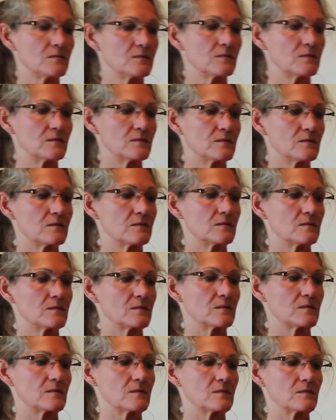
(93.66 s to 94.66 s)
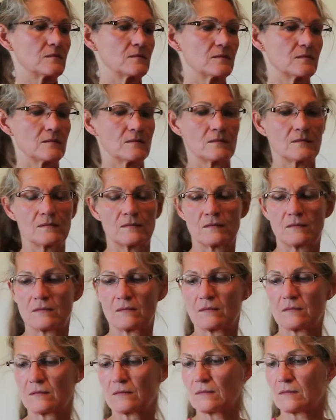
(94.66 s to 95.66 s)

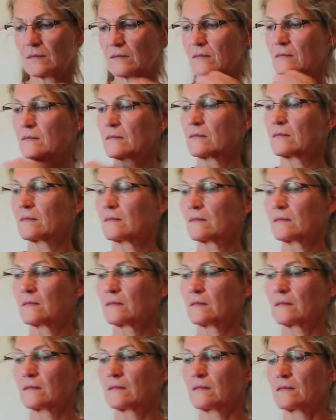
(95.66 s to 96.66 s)
Nothing is said.